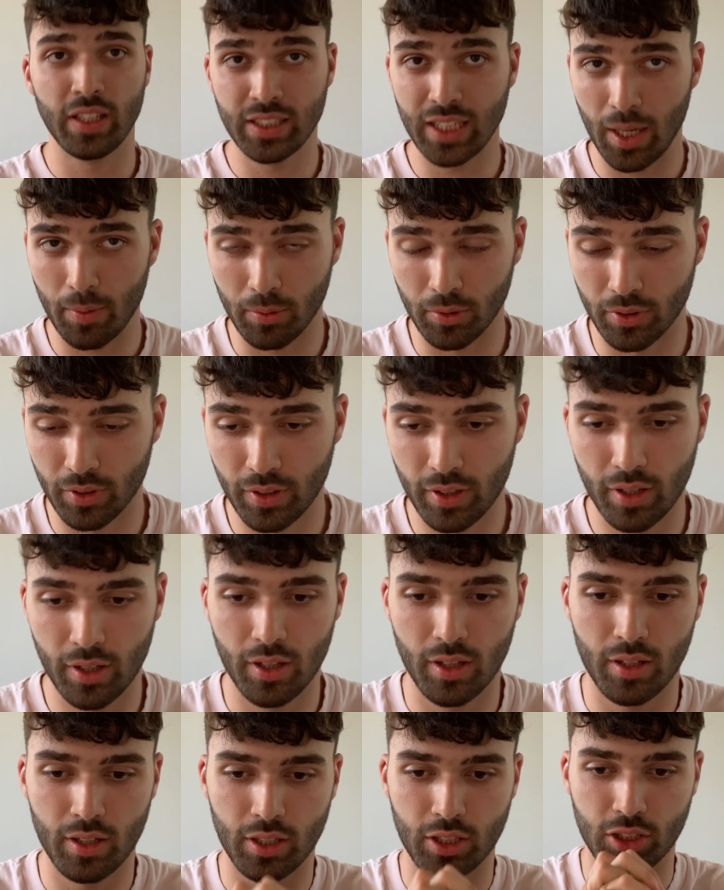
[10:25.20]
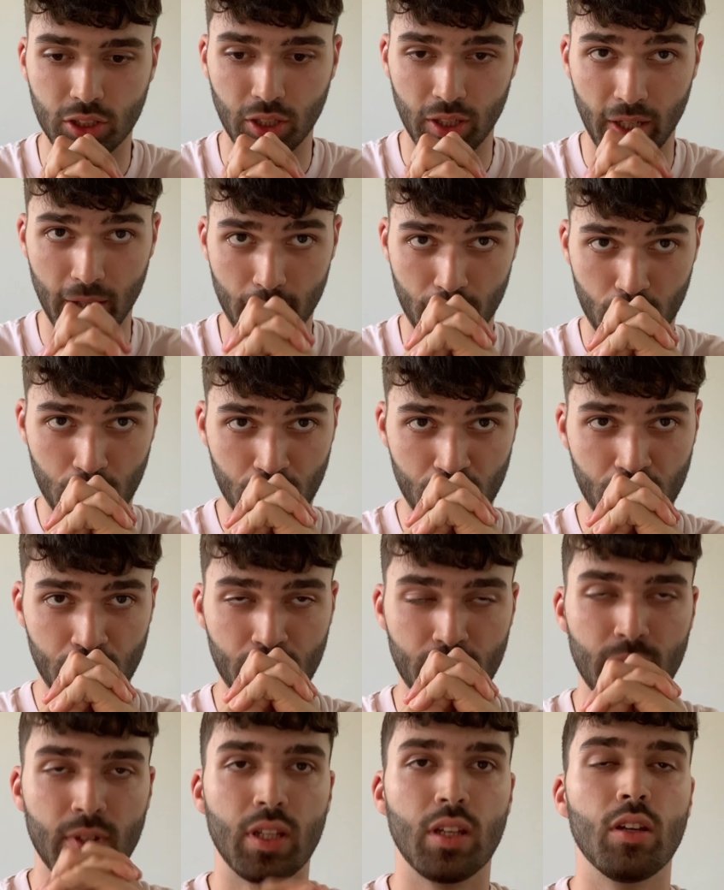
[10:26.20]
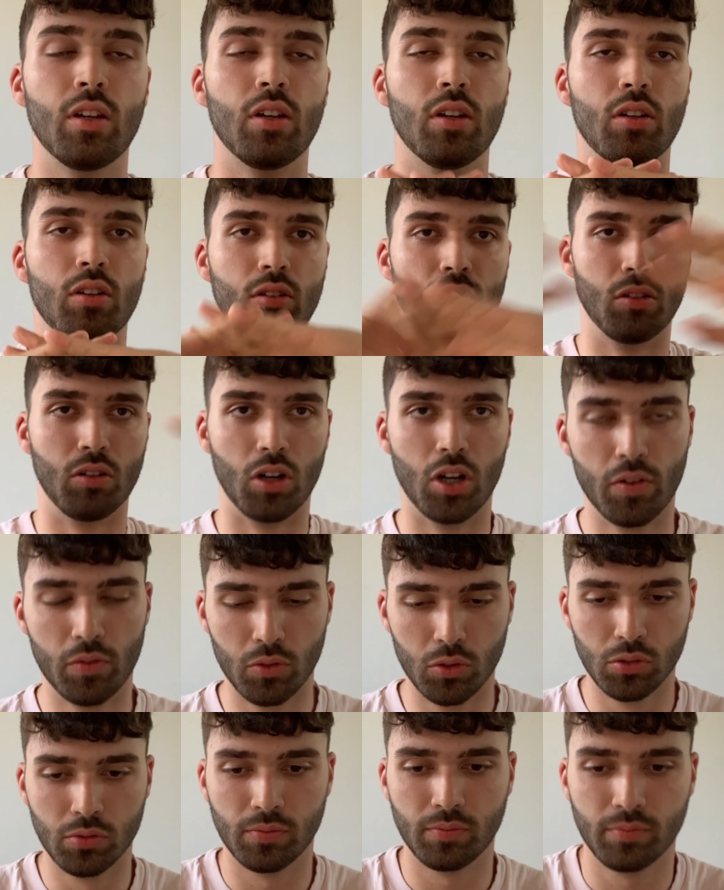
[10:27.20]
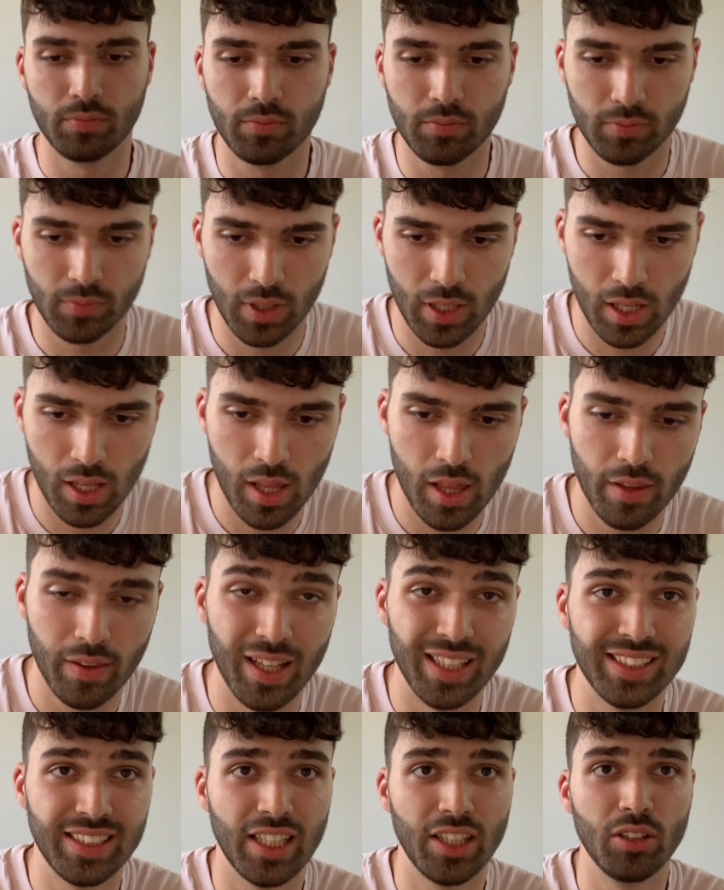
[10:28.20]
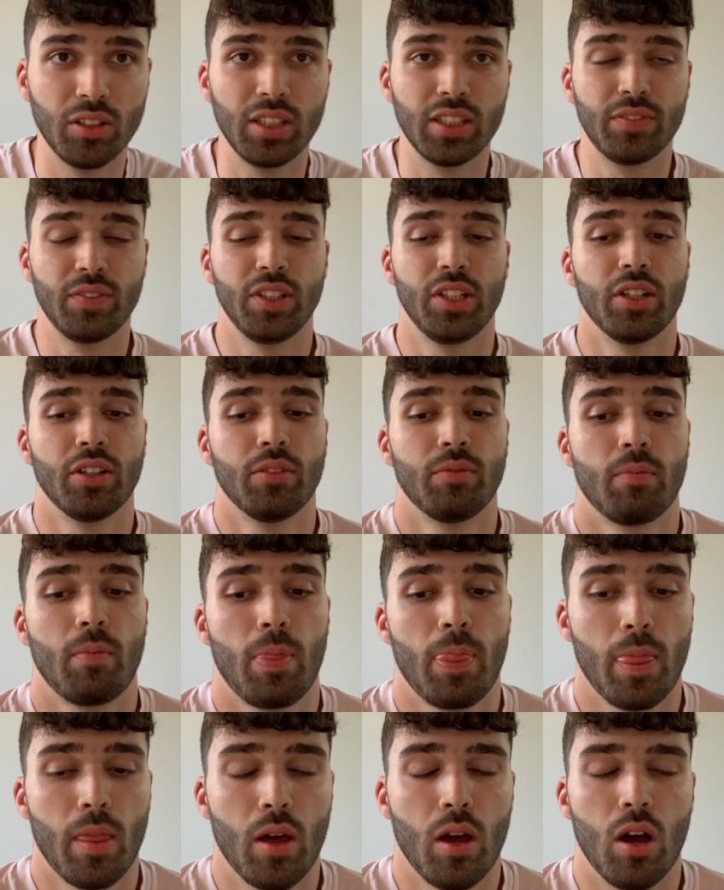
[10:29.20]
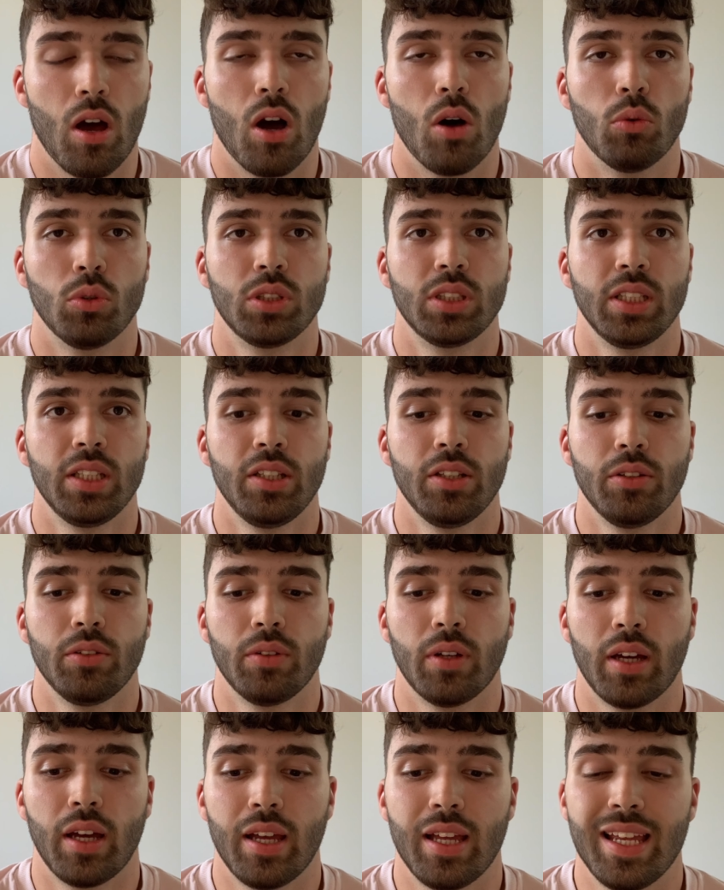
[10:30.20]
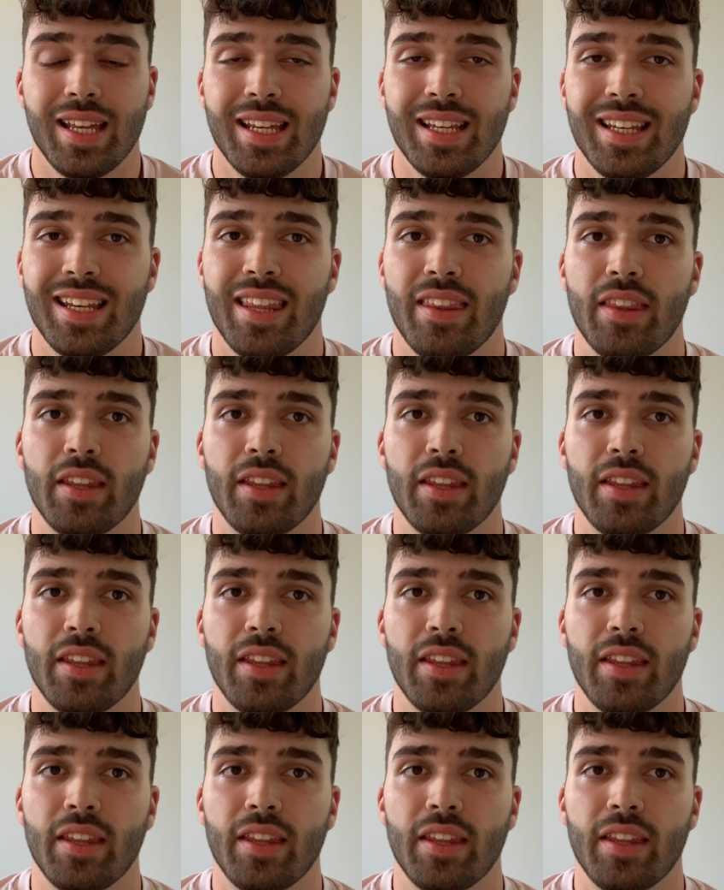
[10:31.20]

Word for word: happen. So yeah, overall, that's the end of this video. I will see you in the